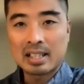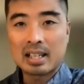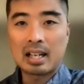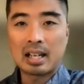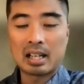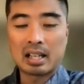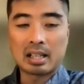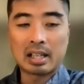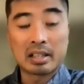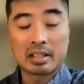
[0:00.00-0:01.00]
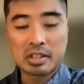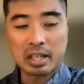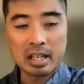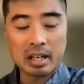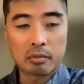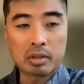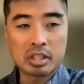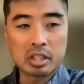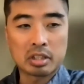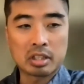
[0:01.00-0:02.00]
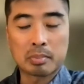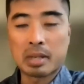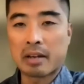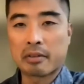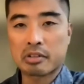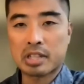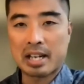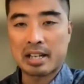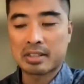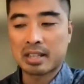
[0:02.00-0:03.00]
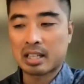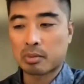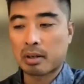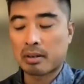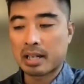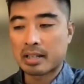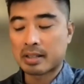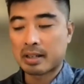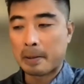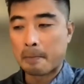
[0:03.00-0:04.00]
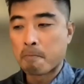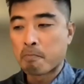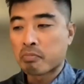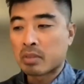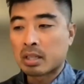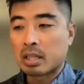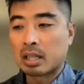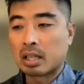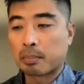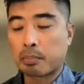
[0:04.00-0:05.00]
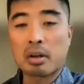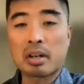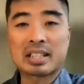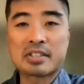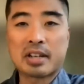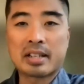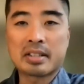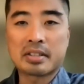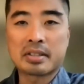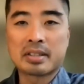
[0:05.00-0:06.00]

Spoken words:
Under design, I have researchers, behavioral science, as well as product designers.